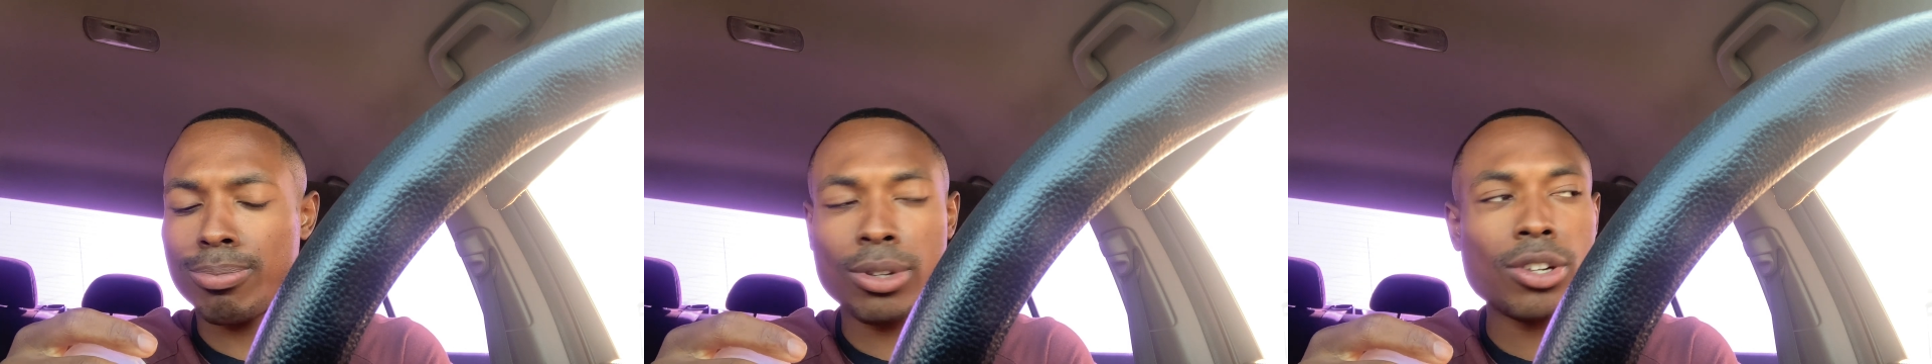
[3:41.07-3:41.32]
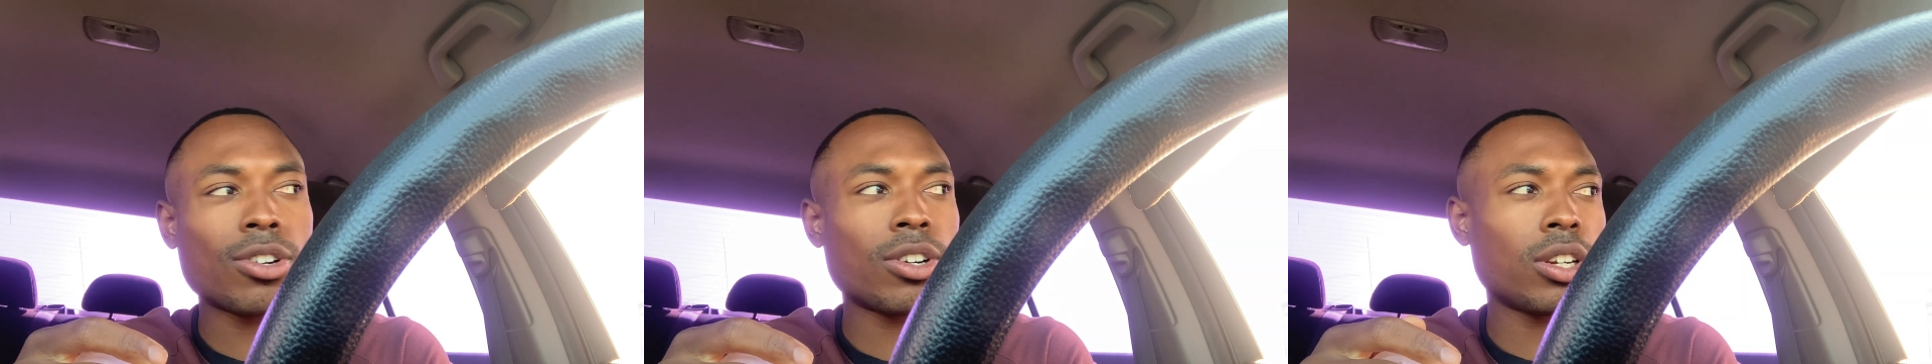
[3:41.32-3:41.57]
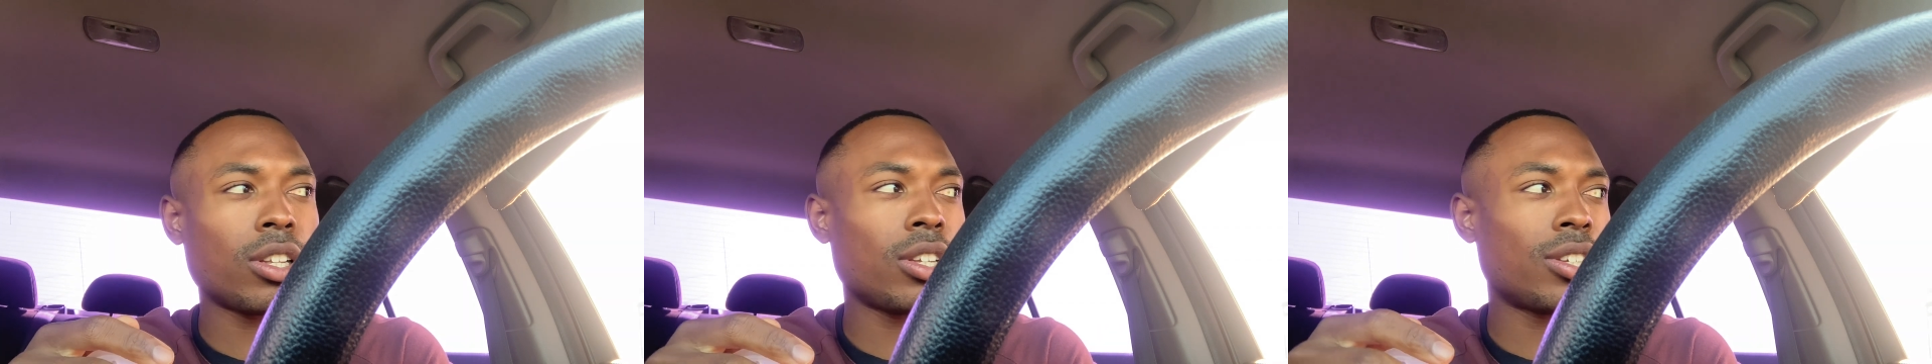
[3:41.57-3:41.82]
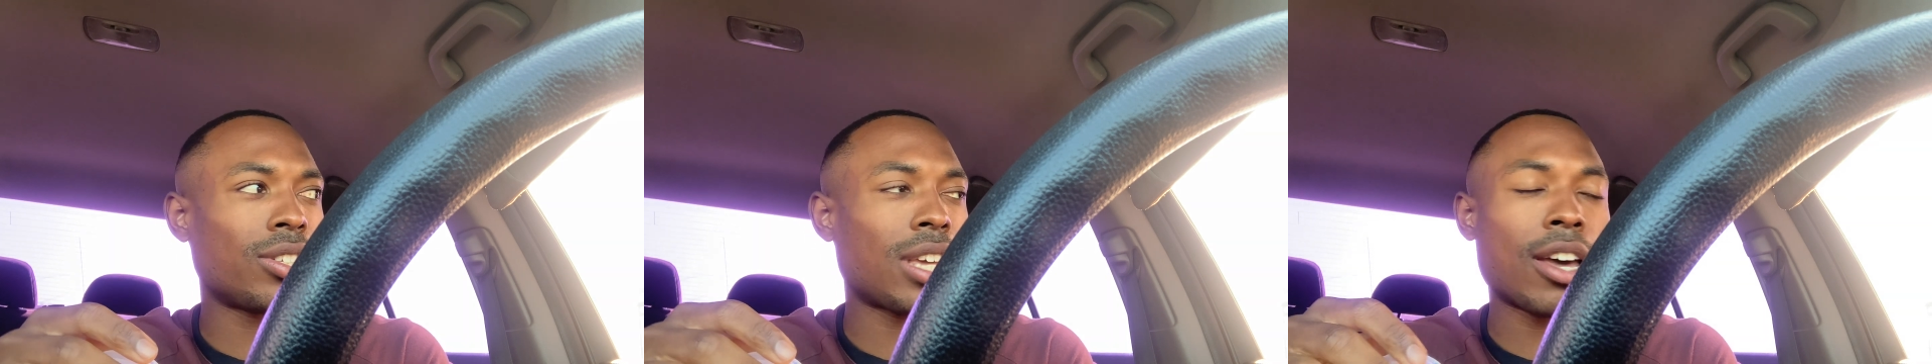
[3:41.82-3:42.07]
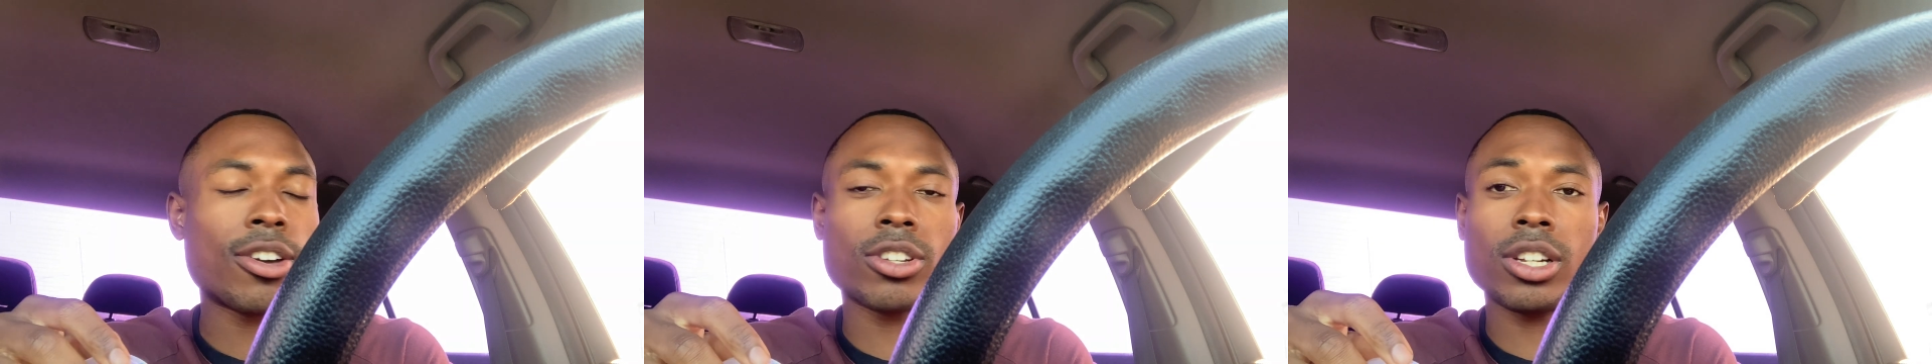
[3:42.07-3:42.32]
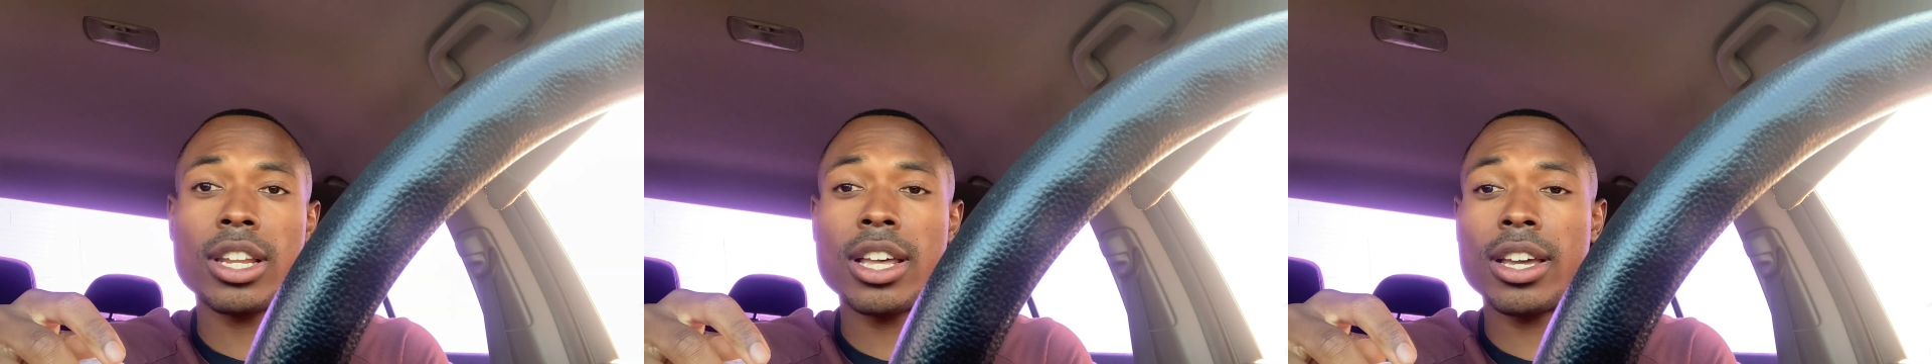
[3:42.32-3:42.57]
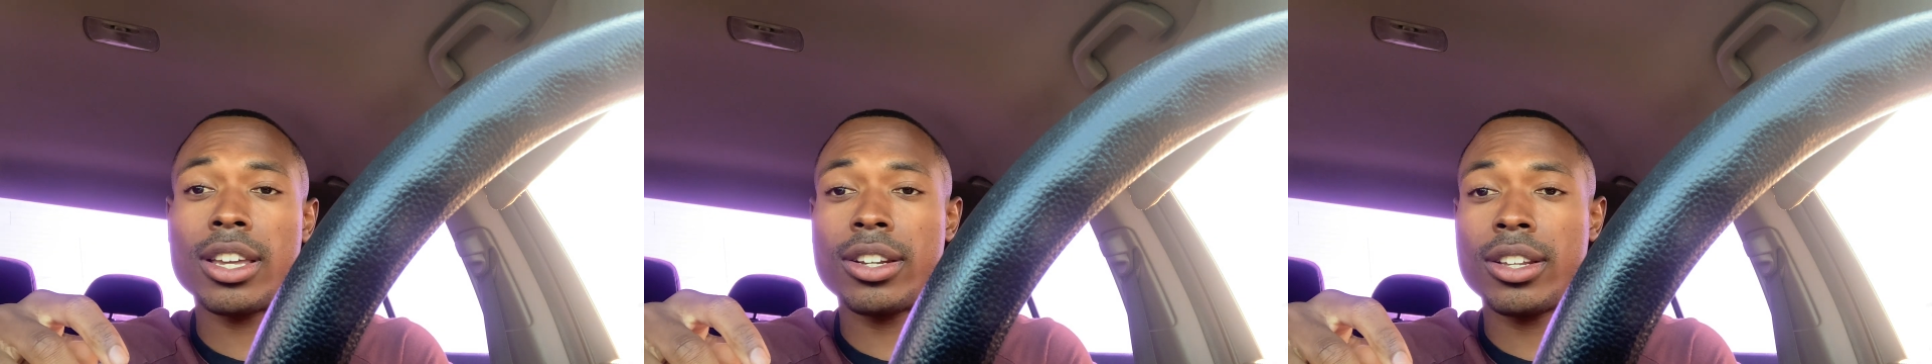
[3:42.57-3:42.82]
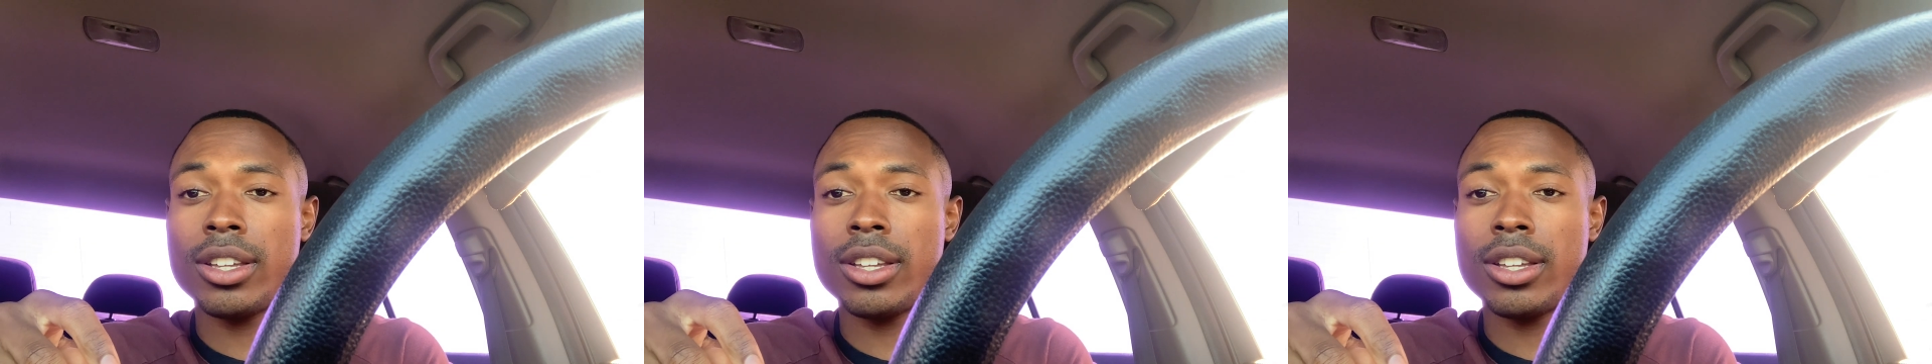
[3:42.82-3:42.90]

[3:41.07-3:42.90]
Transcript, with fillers: purity. It's alkaline.